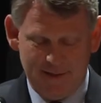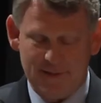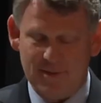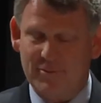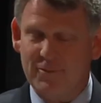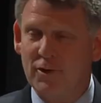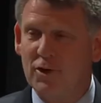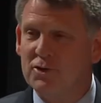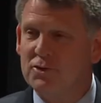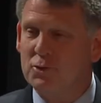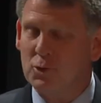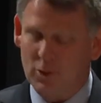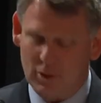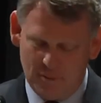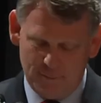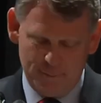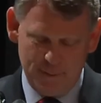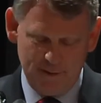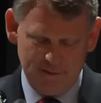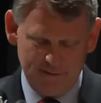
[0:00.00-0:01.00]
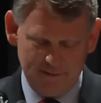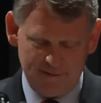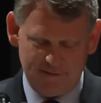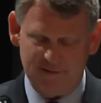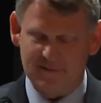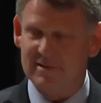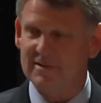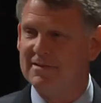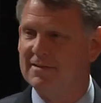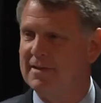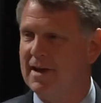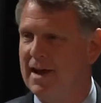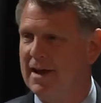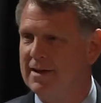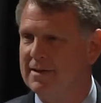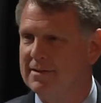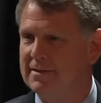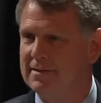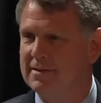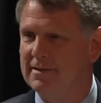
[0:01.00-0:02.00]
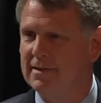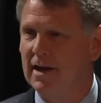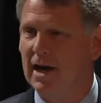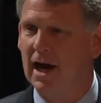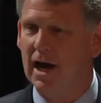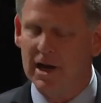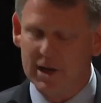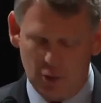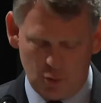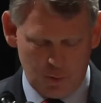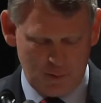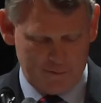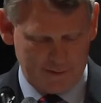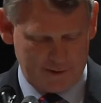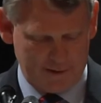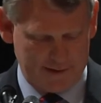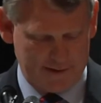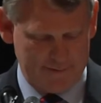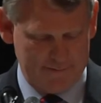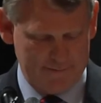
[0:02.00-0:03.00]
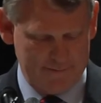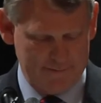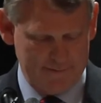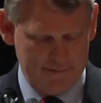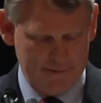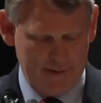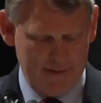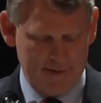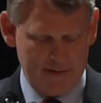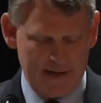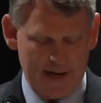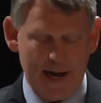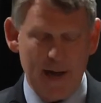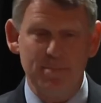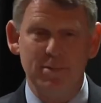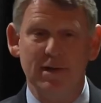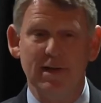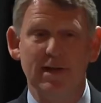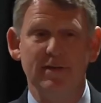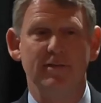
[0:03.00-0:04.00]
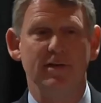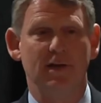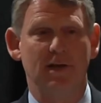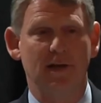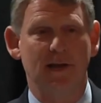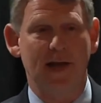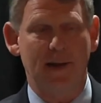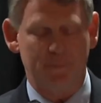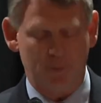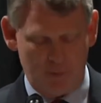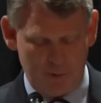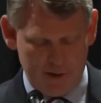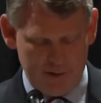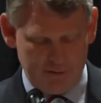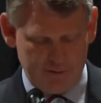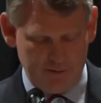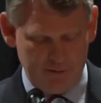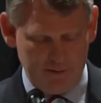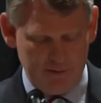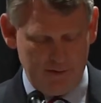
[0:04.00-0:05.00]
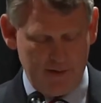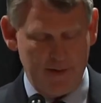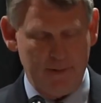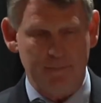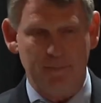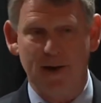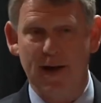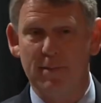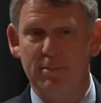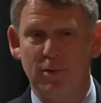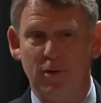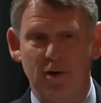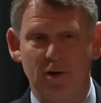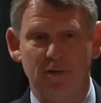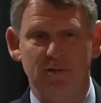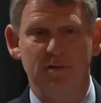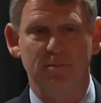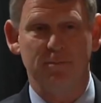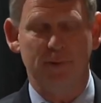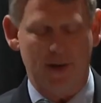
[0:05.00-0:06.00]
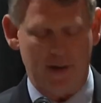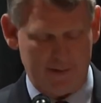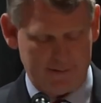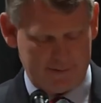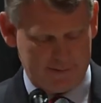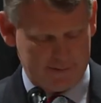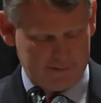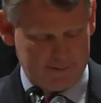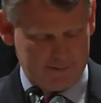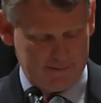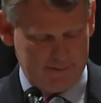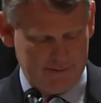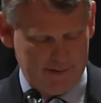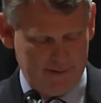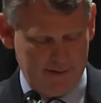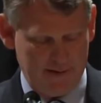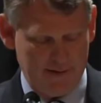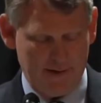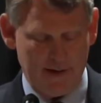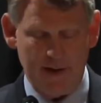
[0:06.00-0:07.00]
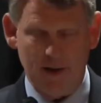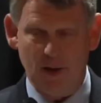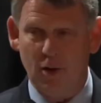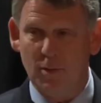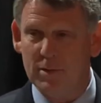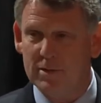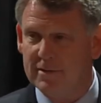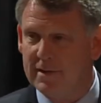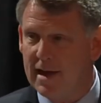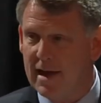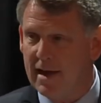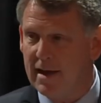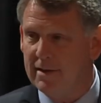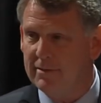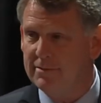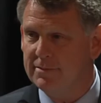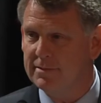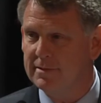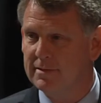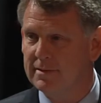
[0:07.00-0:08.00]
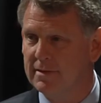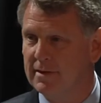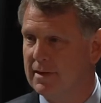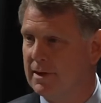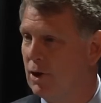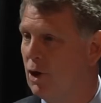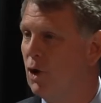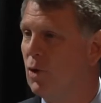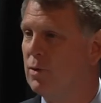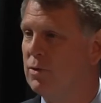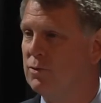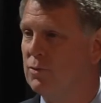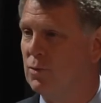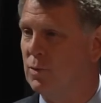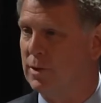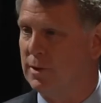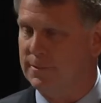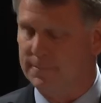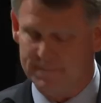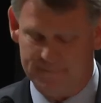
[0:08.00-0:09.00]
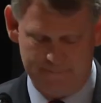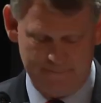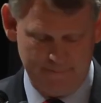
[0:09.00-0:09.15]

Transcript: the first order of business is to state unequivocally that I believe in collaboration and bipartisan politics. I always have, and I always will.